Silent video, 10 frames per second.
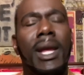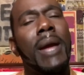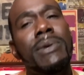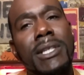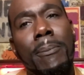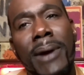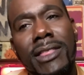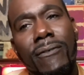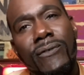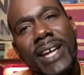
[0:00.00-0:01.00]
it was a
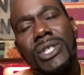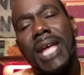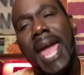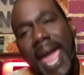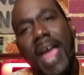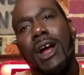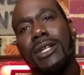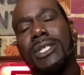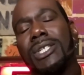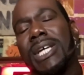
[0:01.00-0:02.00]
breath of fresh air
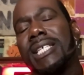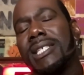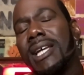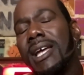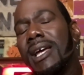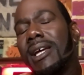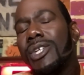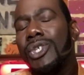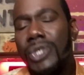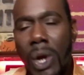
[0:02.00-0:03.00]
to just
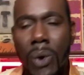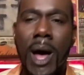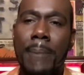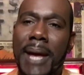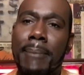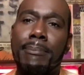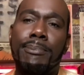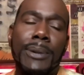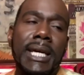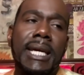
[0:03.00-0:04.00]
show up and
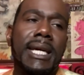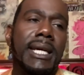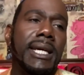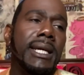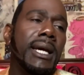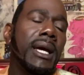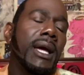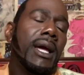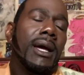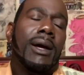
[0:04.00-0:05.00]
be,
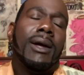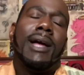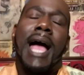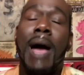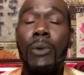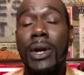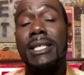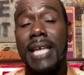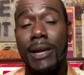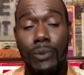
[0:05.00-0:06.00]
I want to
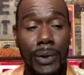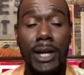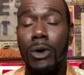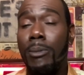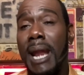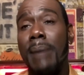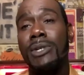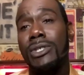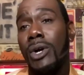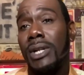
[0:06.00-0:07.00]
say real, but I'm
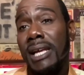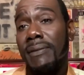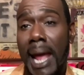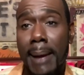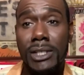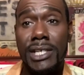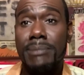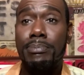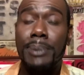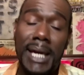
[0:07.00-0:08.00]
just going to leave it at
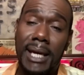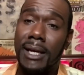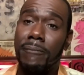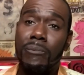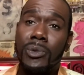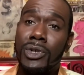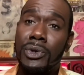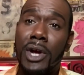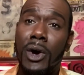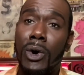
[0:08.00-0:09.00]
just be,
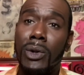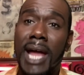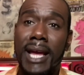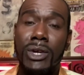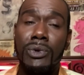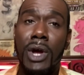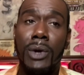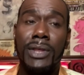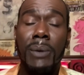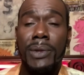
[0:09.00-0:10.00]

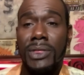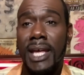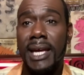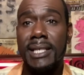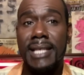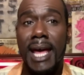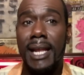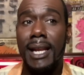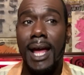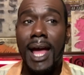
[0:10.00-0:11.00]
there were things
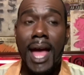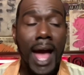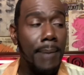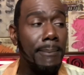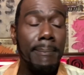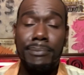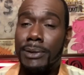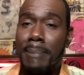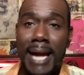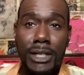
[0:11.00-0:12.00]
that
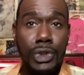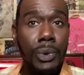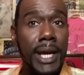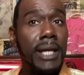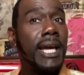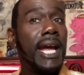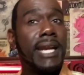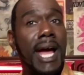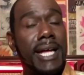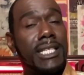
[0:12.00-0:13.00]
my Detroit
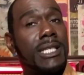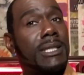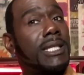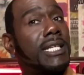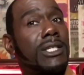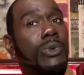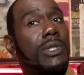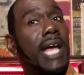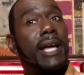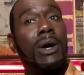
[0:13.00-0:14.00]
K9 senses
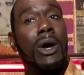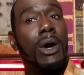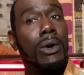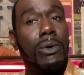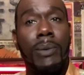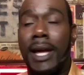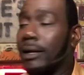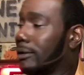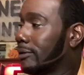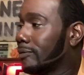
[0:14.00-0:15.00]
was like, uh-oh, wait,